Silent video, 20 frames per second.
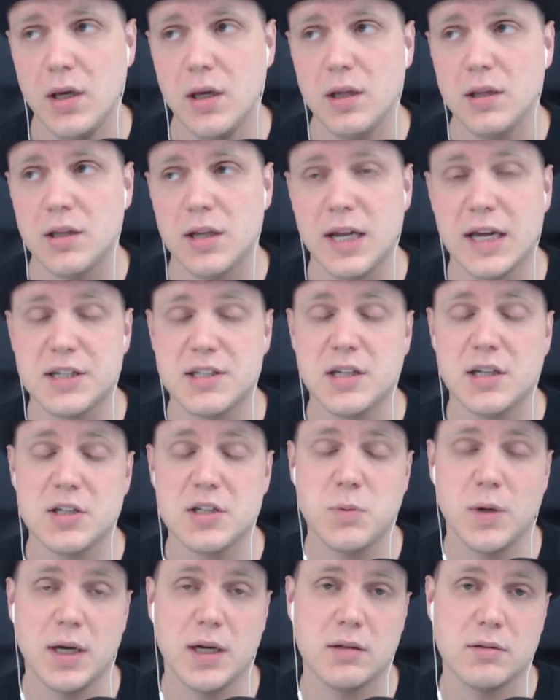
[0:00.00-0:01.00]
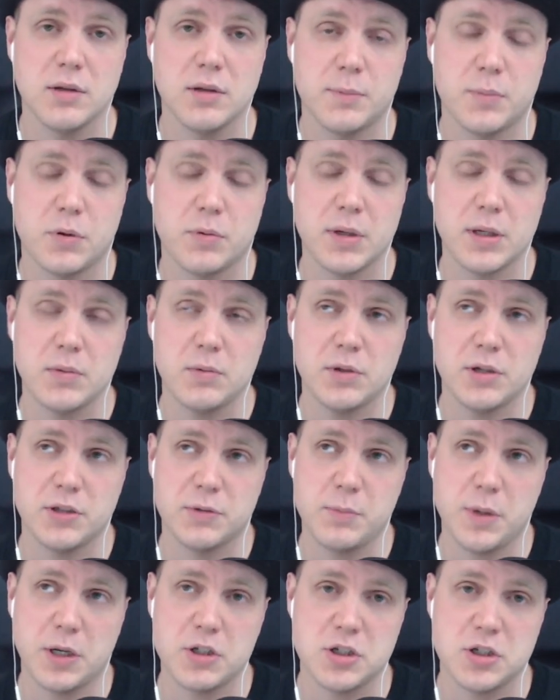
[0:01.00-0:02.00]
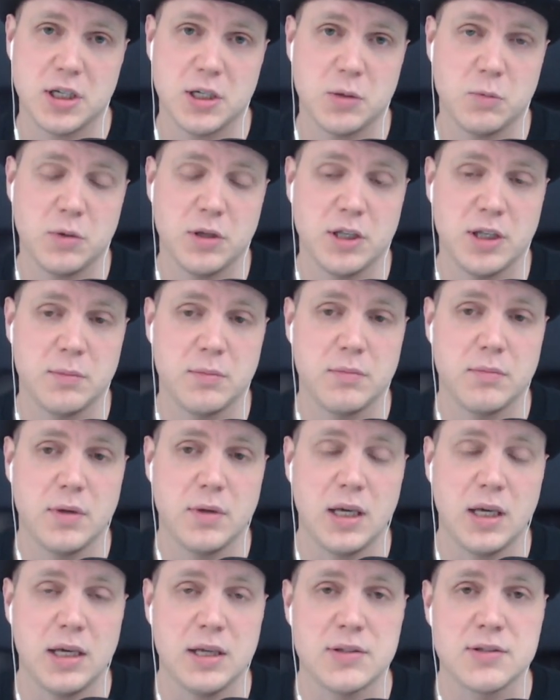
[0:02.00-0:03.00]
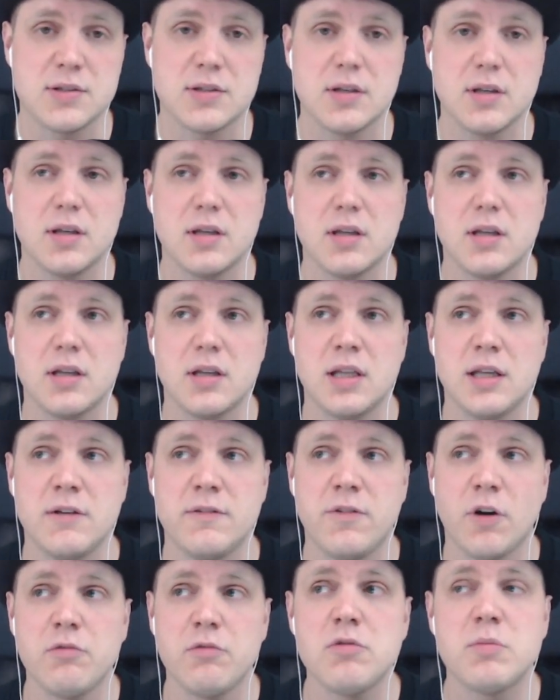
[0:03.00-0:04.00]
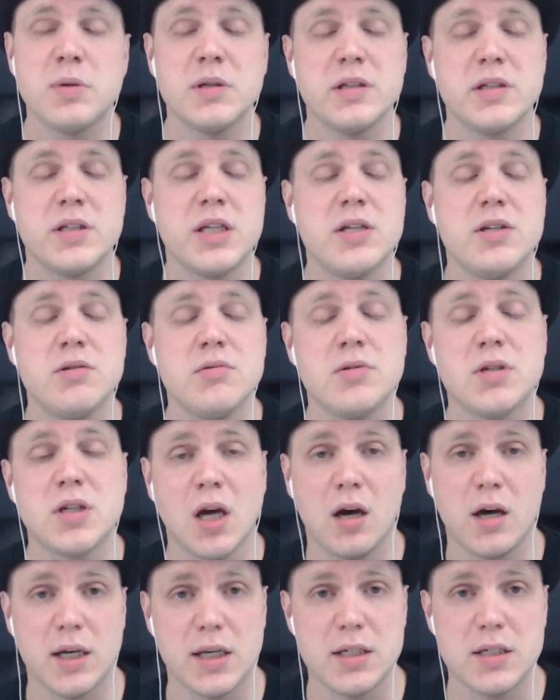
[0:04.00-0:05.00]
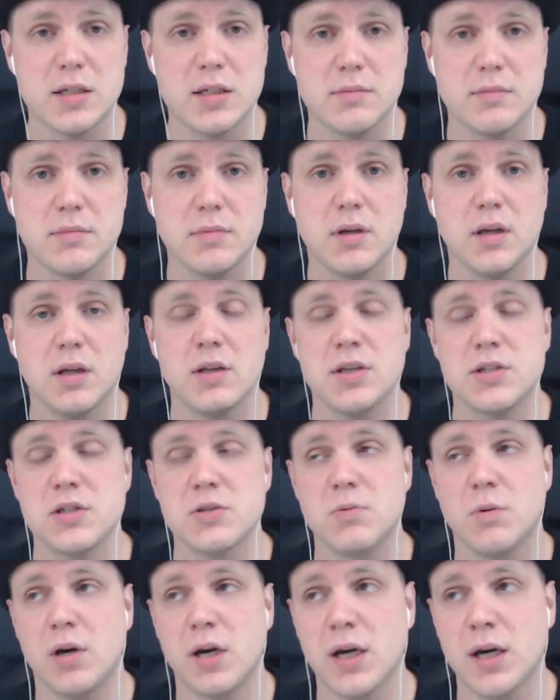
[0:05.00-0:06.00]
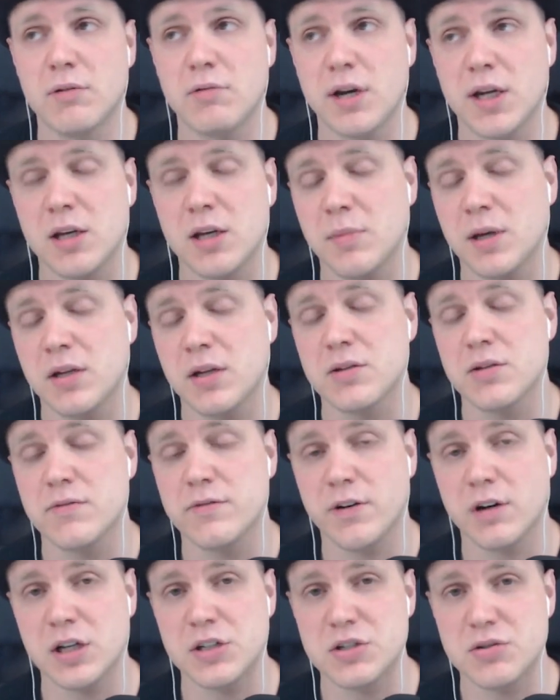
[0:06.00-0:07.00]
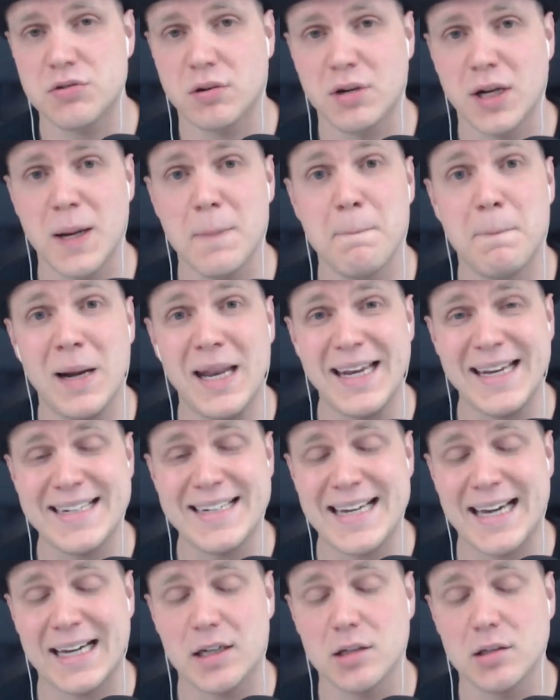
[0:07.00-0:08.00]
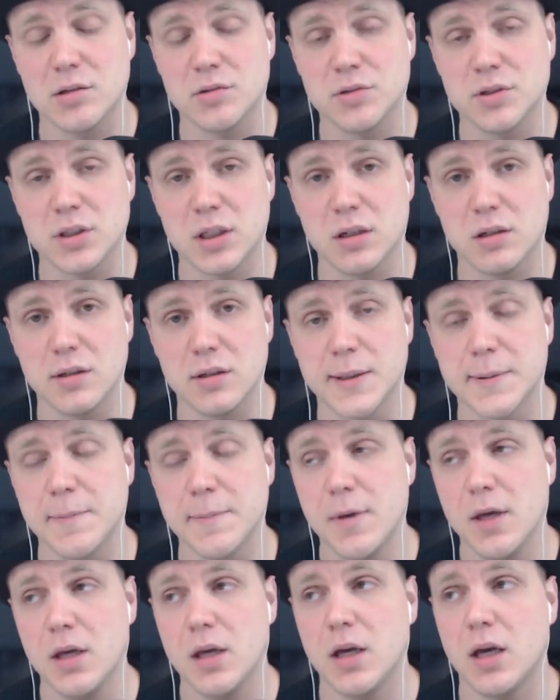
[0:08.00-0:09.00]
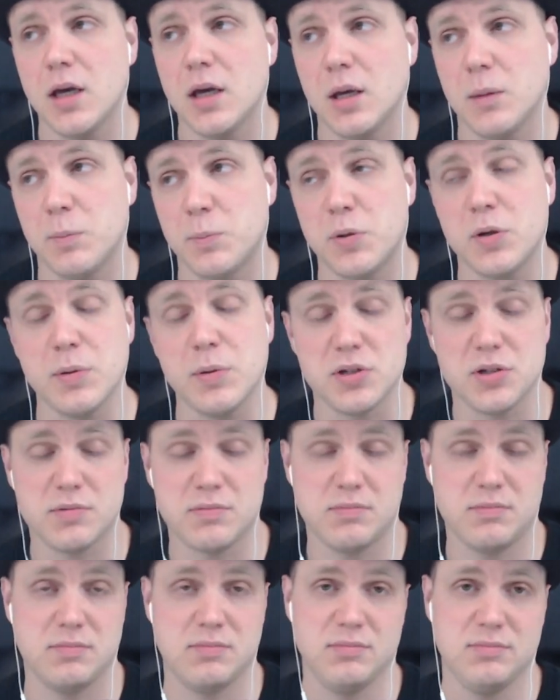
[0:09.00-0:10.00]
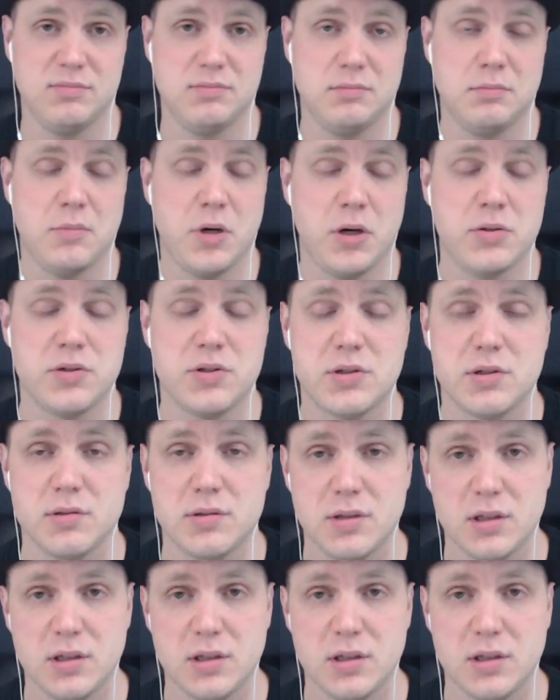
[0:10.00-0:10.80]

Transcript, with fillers: The next thing as well, probably worth mentioning with him, is the vulnerability to kite. This is why I recommend very strongly a blink dagger on the guy. Um, pretty much most,